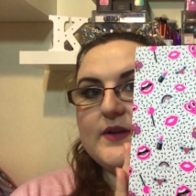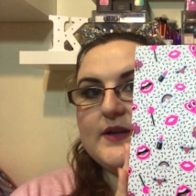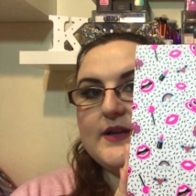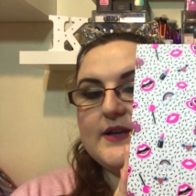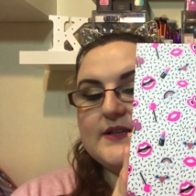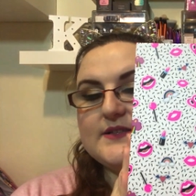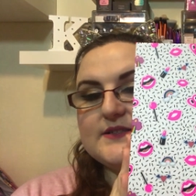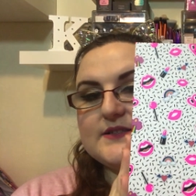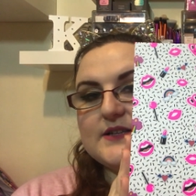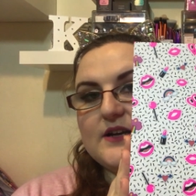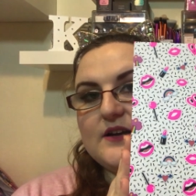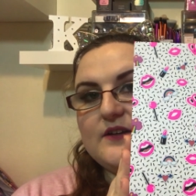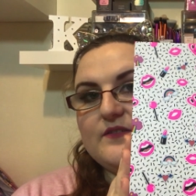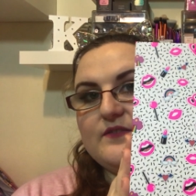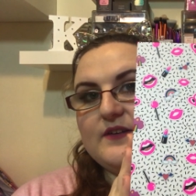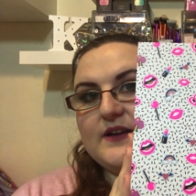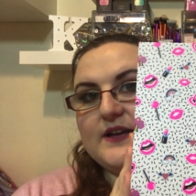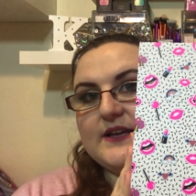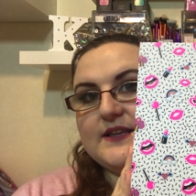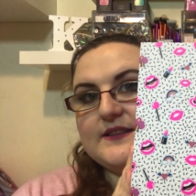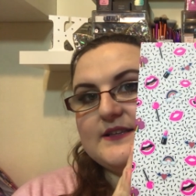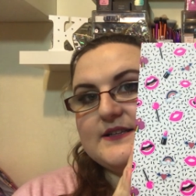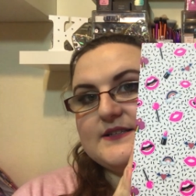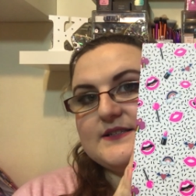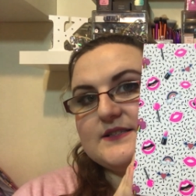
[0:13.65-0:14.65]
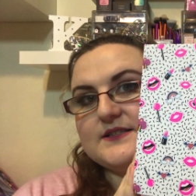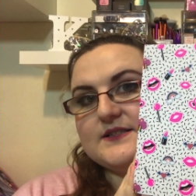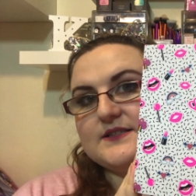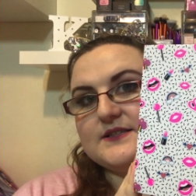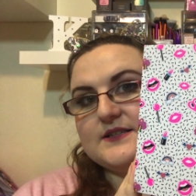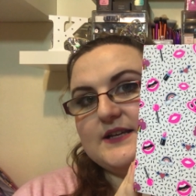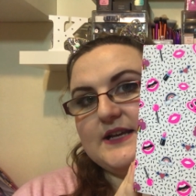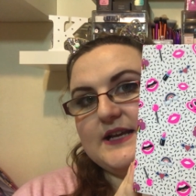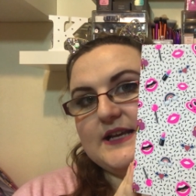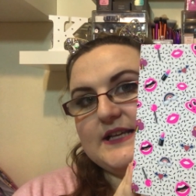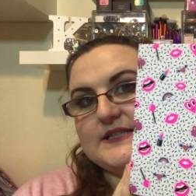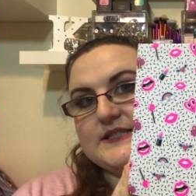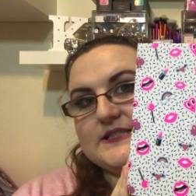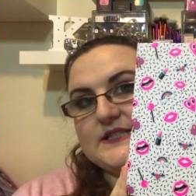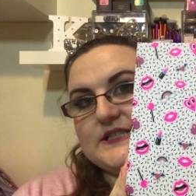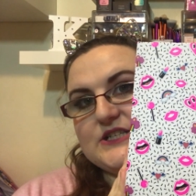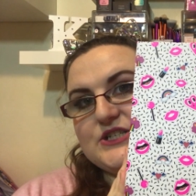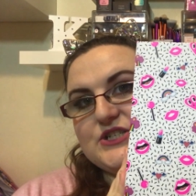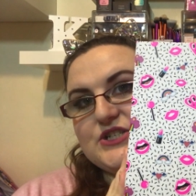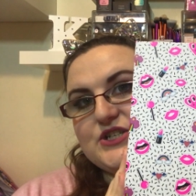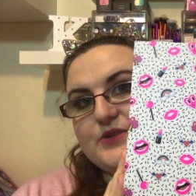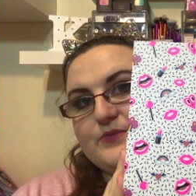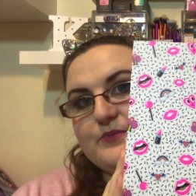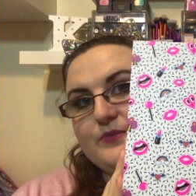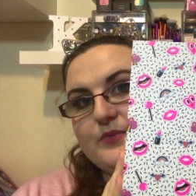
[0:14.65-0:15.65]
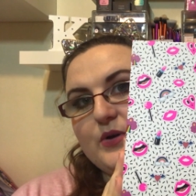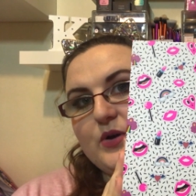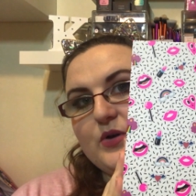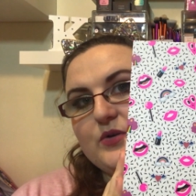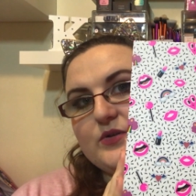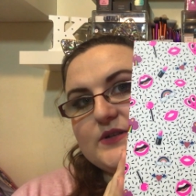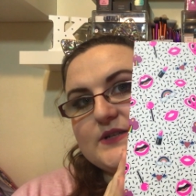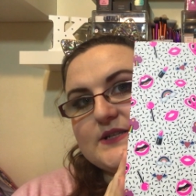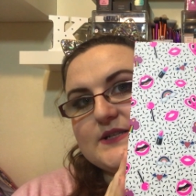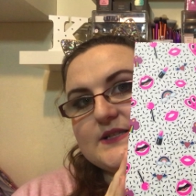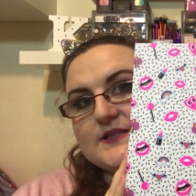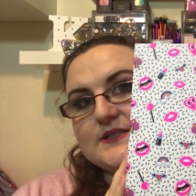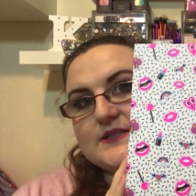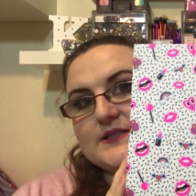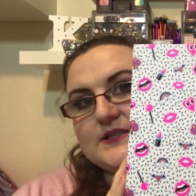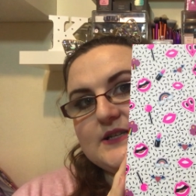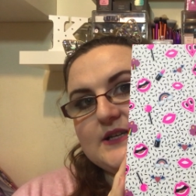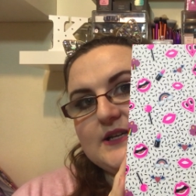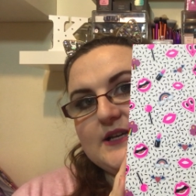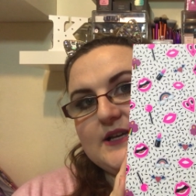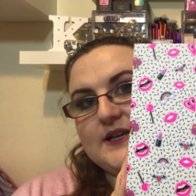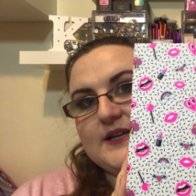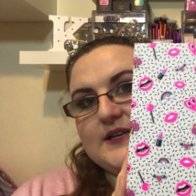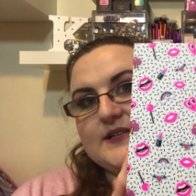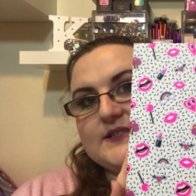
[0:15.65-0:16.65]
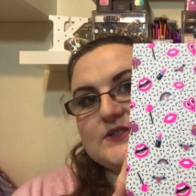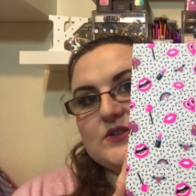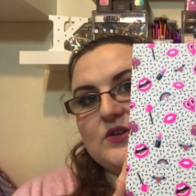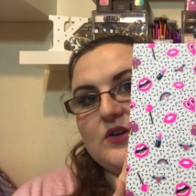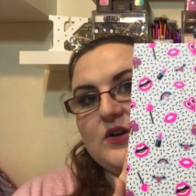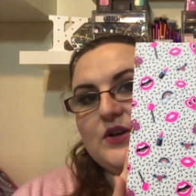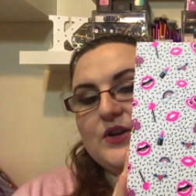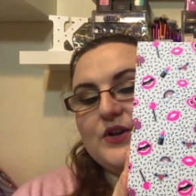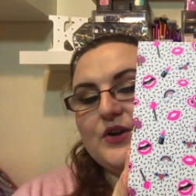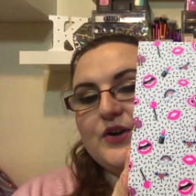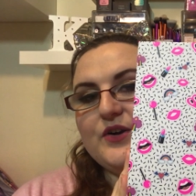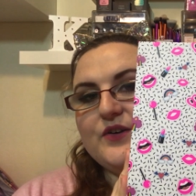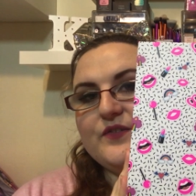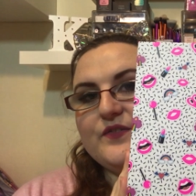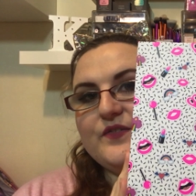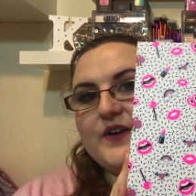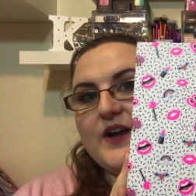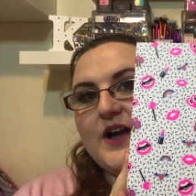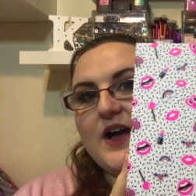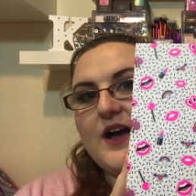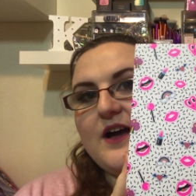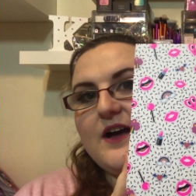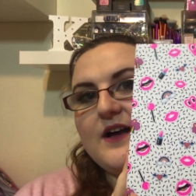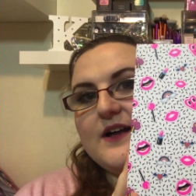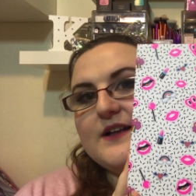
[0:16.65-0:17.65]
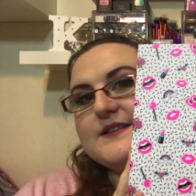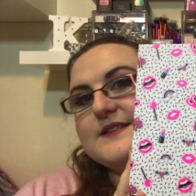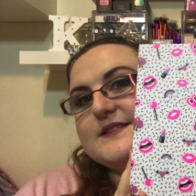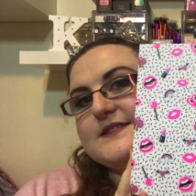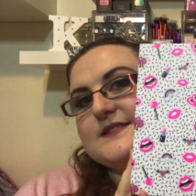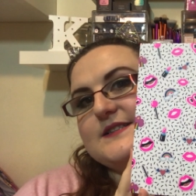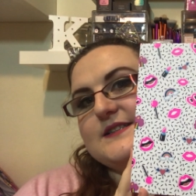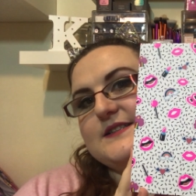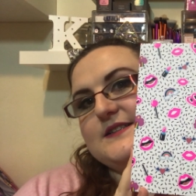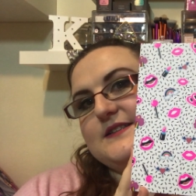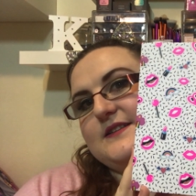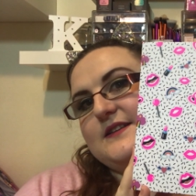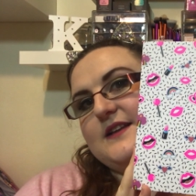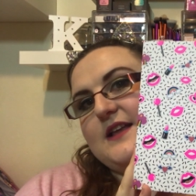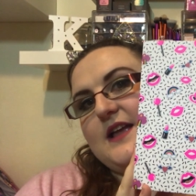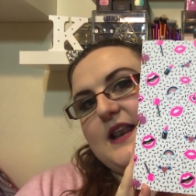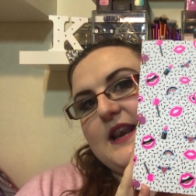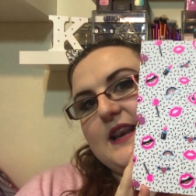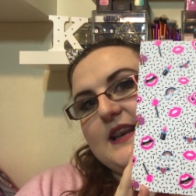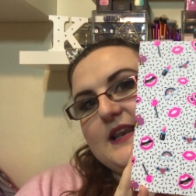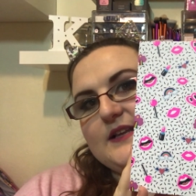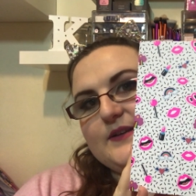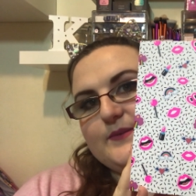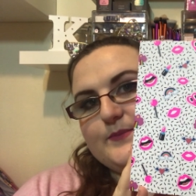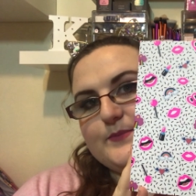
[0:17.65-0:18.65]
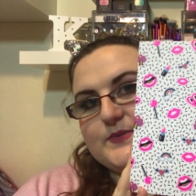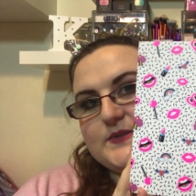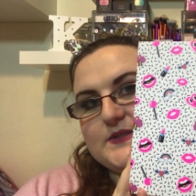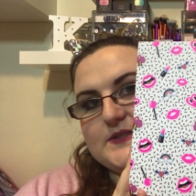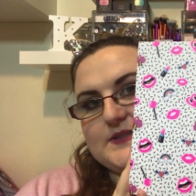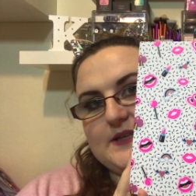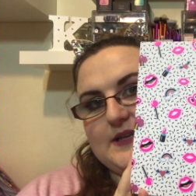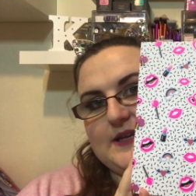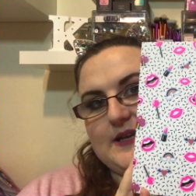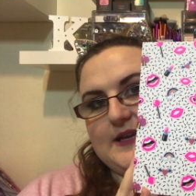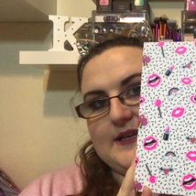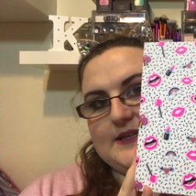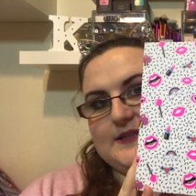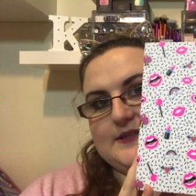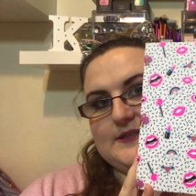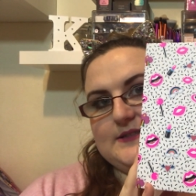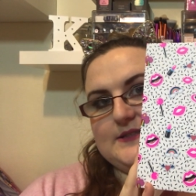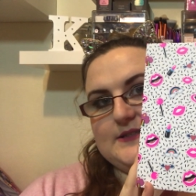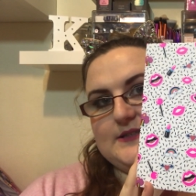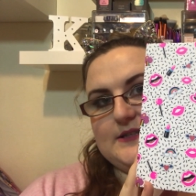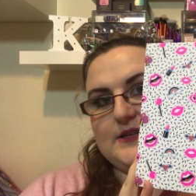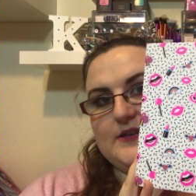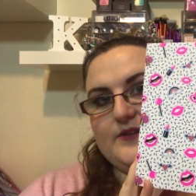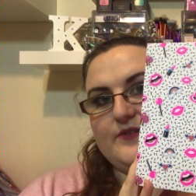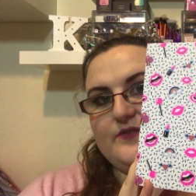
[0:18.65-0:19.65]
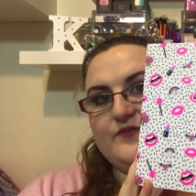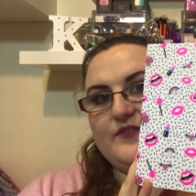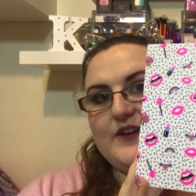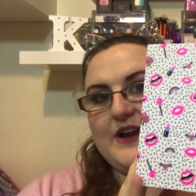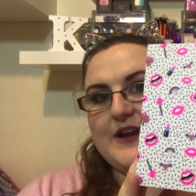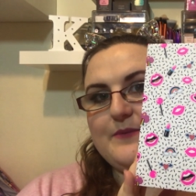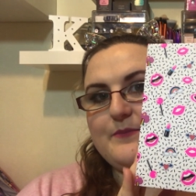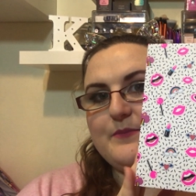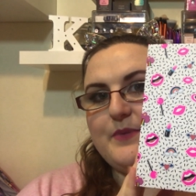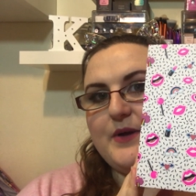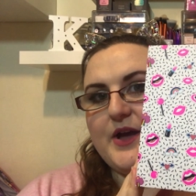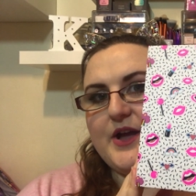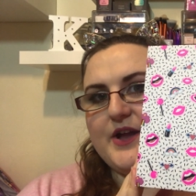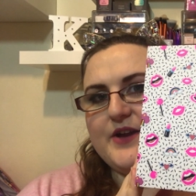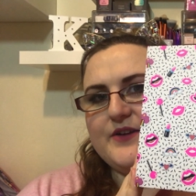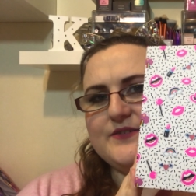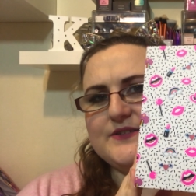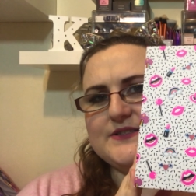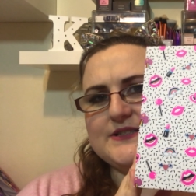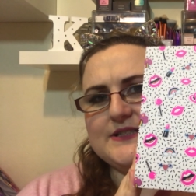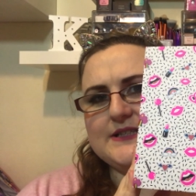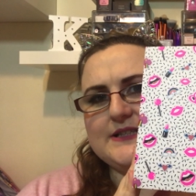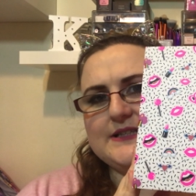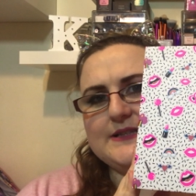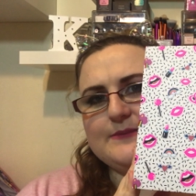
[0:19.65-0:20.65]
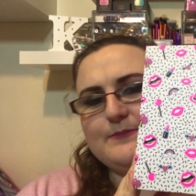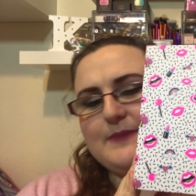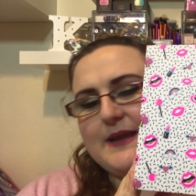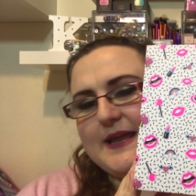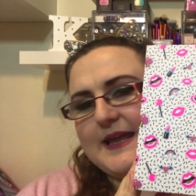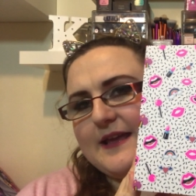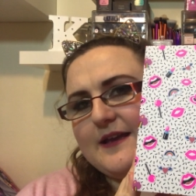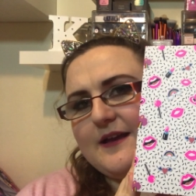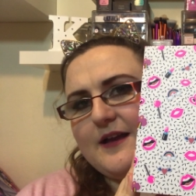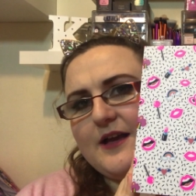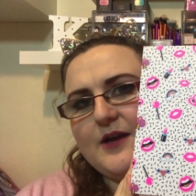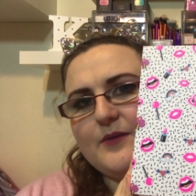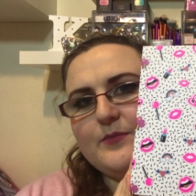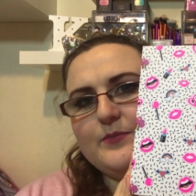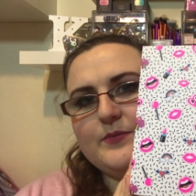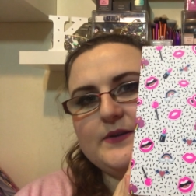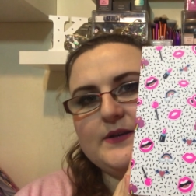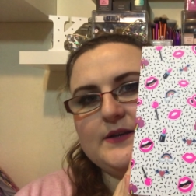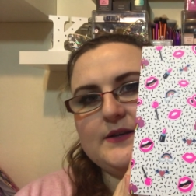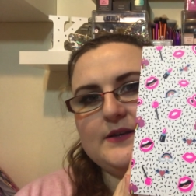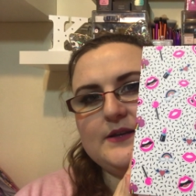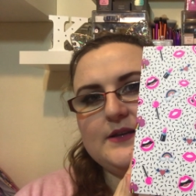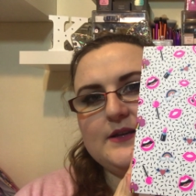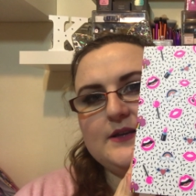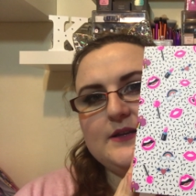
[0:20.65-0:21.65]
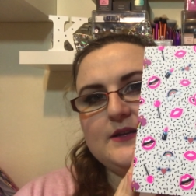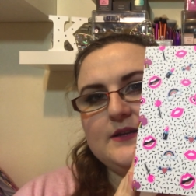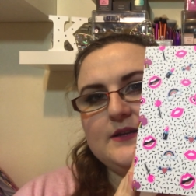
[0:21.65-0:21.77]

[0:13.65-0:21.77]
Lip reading: it's kind of like this edition box. It's got a lot of hearts and lips and rainbows and makeup and